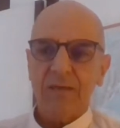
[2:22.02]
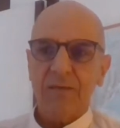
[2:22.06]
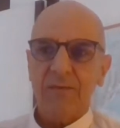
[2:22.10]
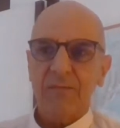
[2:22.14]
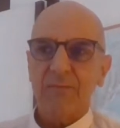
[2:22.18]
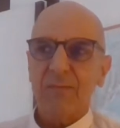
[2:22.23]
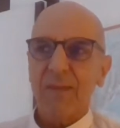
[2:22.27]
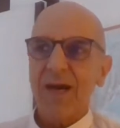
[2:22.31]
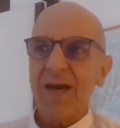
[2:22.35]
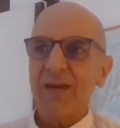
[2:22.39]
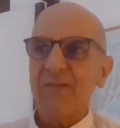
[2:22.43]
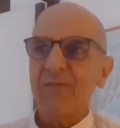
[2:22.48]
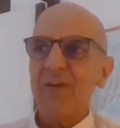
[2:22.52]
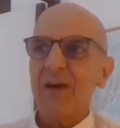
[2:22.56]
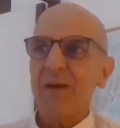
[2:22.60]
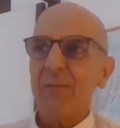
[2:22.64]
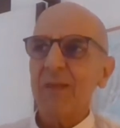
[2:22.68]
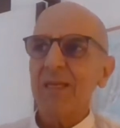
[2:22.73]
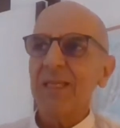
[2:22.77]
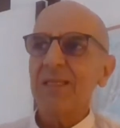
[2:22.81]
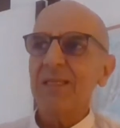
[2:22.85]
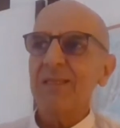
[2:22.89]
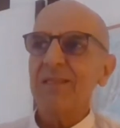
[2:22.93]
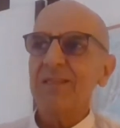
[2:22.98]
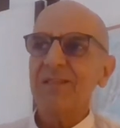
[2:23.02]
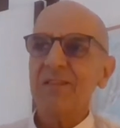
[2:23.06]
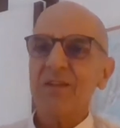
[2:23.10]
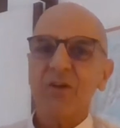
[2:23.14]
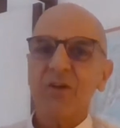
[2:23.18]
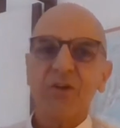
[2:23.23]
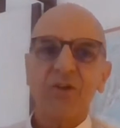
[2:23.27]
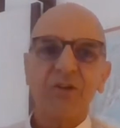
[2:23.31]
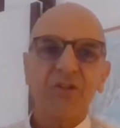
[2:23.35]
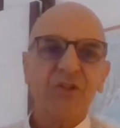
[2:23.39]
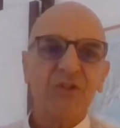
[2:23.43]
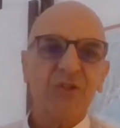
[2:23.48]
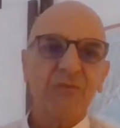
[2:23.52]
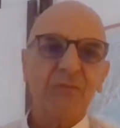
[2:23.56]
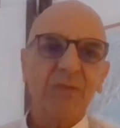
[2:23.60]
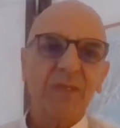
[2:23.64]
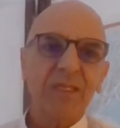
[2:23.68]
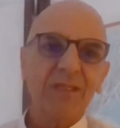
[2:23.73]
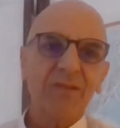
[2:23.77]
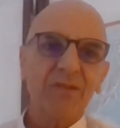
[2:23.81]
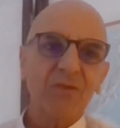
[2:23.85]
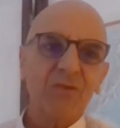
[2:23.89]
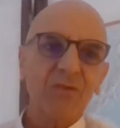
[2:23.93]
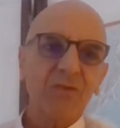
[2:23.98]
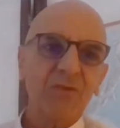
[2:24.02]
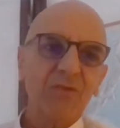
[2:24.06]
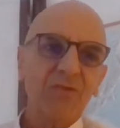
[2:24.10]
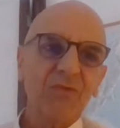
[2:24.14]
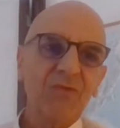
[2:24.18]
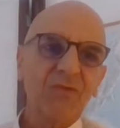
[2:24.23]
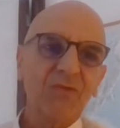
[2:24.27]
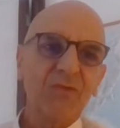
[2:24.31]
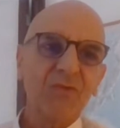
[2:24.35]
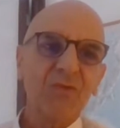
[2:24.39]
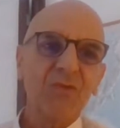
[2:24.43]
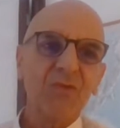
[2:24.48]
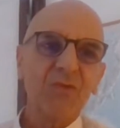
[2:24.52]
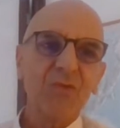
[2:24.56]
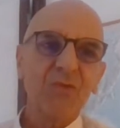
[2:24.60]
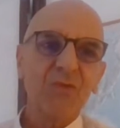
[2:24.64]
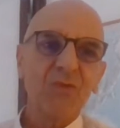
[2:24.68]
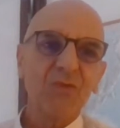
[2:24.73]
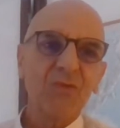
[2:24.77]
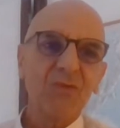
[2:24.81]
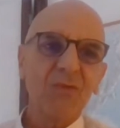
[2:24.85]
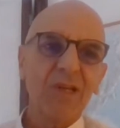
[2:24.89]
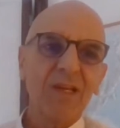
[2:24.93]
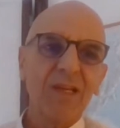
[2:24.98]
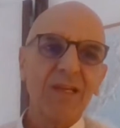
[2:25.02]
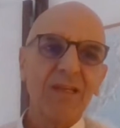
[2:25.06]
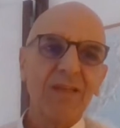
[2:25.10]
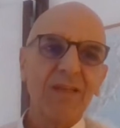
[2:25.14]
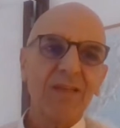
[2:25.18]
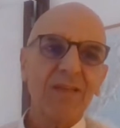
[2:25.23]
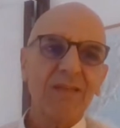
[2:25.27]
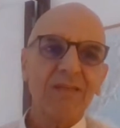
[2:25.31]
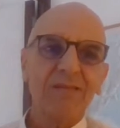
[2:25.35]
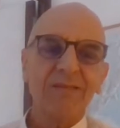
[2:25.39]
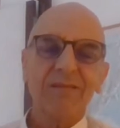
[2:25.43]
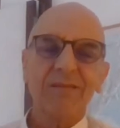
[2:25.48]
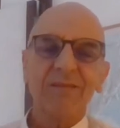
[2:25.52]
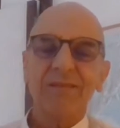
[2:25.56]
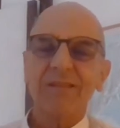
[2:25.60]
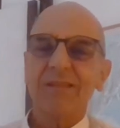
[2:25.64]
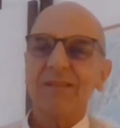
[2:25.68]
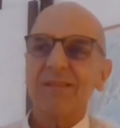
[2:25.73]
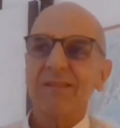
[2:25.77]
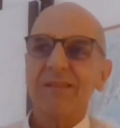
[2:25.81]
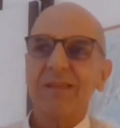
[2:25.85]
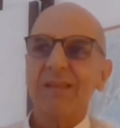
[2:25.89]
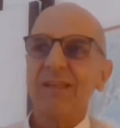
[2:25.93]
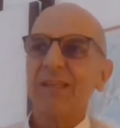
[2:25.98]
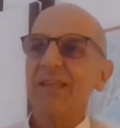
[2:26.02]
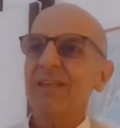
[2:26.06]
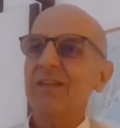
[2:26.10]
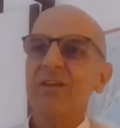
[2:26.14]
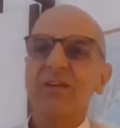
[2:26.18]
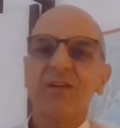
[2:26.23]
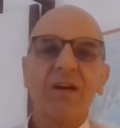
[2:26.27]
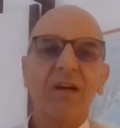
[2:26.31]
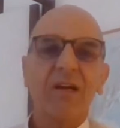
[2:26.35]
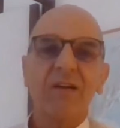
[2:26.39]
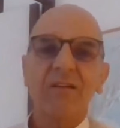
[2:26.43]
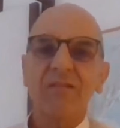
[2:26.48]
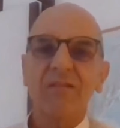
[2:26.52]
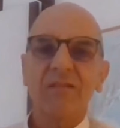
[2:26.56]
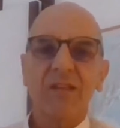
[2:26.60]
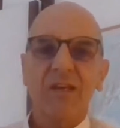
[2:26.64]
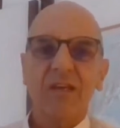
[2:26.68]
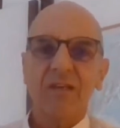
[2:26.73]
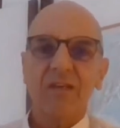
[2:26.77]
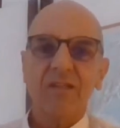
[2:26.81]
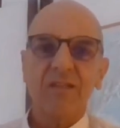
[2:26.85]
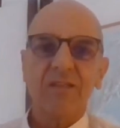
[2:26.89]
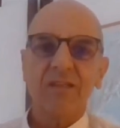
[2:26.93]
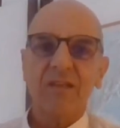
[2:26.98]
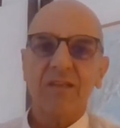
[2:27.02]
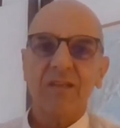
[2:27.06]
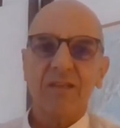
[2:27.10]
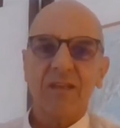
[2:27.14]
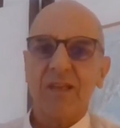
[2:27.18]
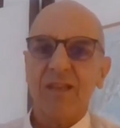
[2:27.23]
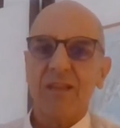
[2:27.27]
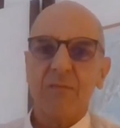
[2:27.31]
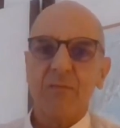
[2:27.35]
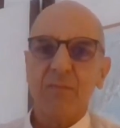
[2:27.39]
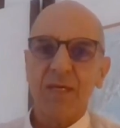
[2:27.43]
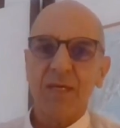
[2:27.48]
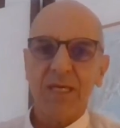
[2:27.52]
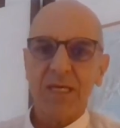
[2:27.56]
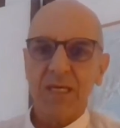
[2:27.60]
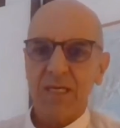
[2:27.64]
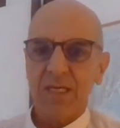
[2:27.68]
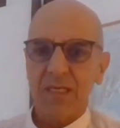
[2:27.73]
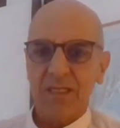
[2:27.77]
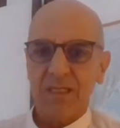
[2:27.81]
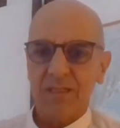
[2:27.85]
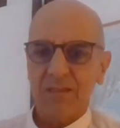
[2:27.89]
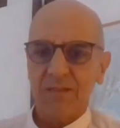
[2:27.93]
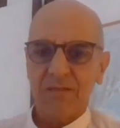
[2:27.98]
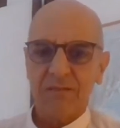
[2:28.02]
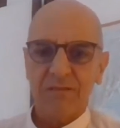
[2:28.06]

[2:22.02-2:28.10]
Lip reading: my family discouraged me to do literary studies at the beginning.